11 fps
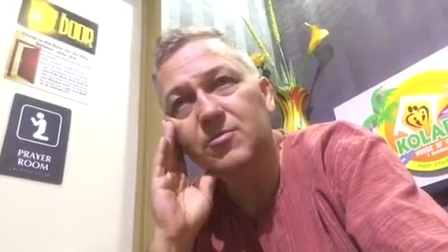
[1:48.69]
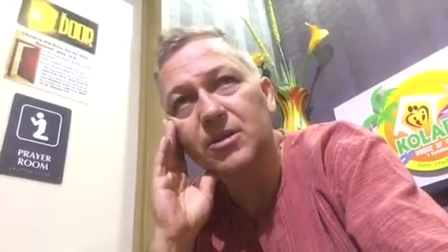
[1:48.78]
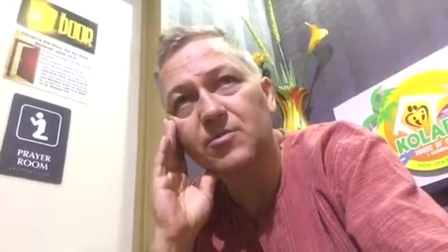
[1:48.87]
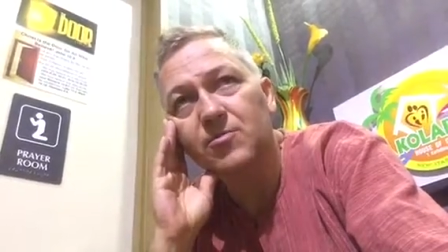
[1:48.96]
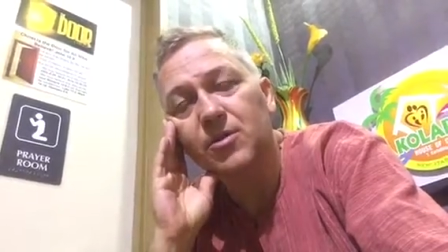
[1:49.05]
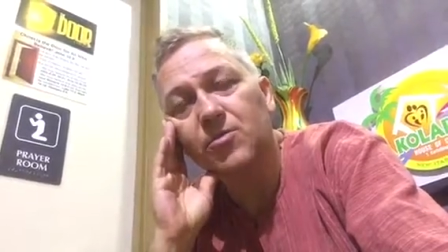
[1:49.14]
My
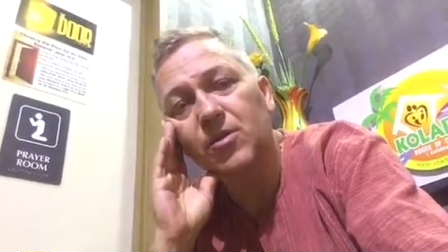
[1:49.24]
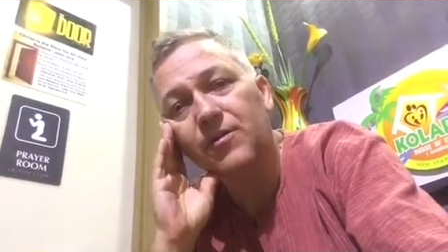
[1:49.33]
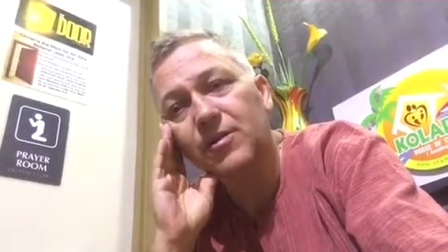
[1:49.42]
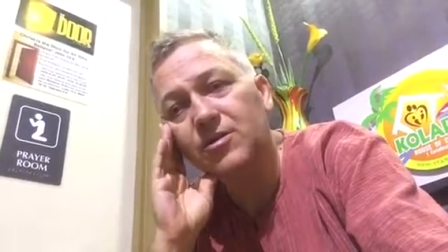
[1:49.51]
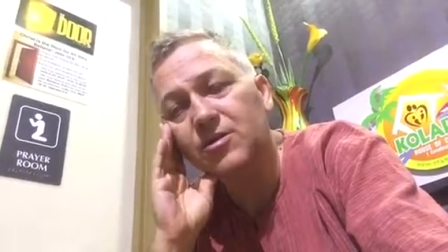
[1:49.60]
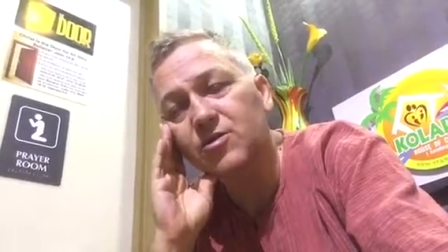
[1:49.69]
my wife
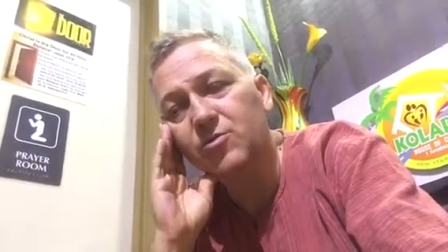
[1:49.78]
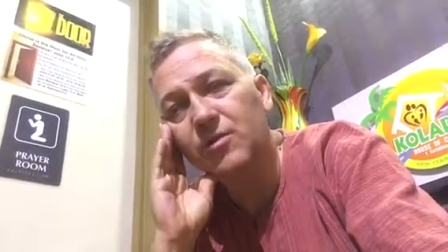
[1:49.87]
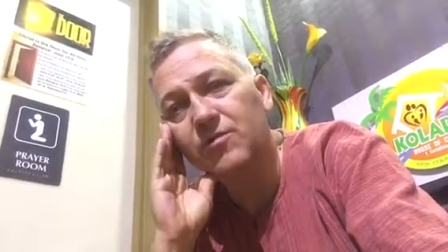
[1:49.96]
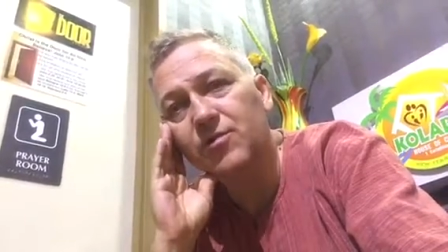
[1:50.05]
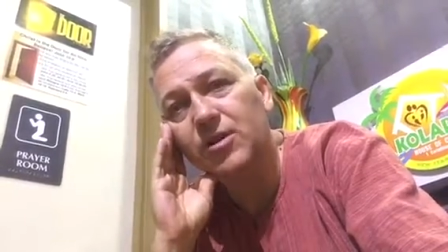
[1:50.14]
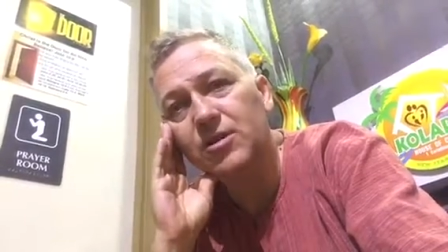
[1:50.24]
has a sweet
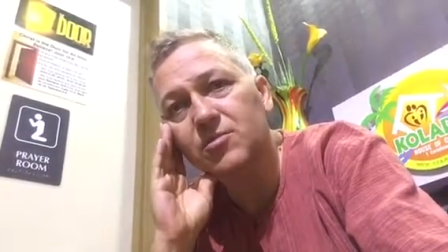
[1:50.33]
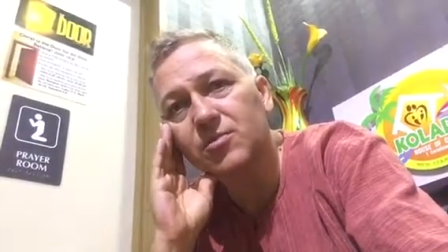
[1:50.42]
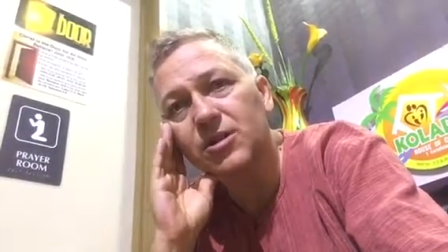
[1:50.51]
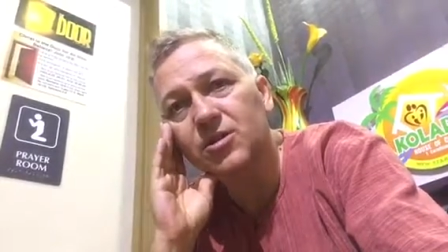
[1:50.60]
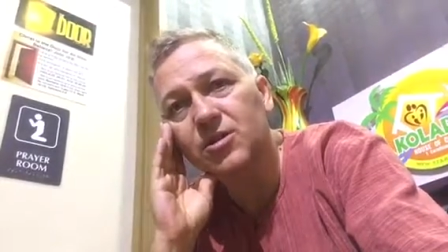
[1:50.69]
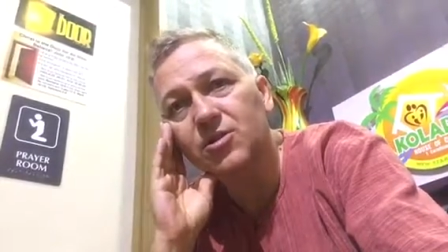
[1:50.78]
voice,
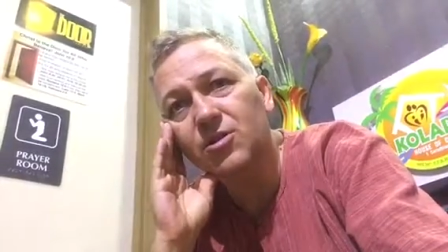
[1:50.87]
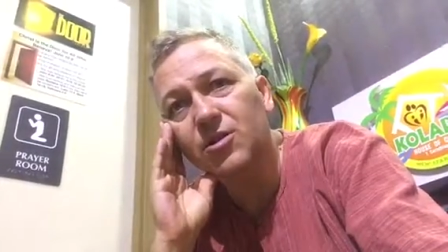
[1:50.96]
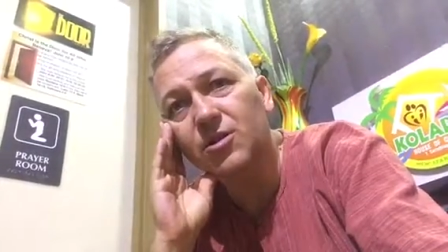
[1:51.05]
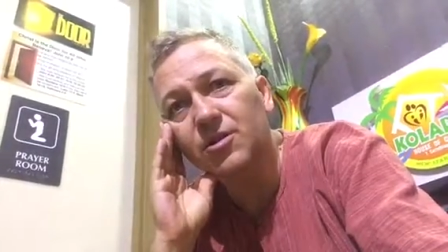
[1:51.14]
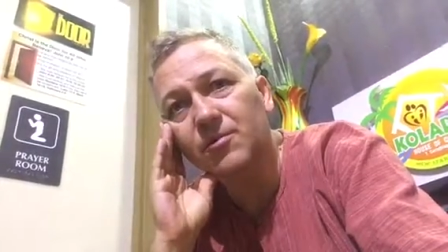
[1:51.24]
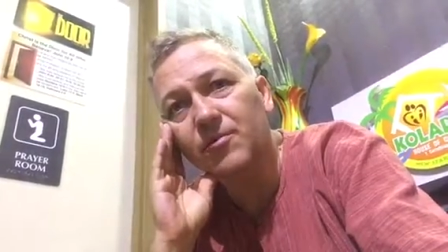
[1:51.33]
plays
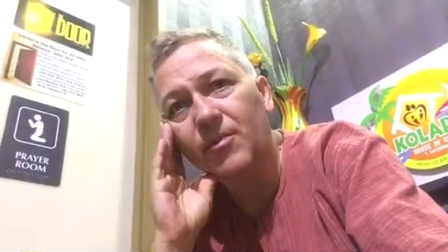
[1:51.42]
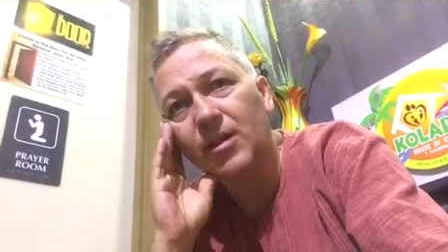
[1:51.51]
guitar, and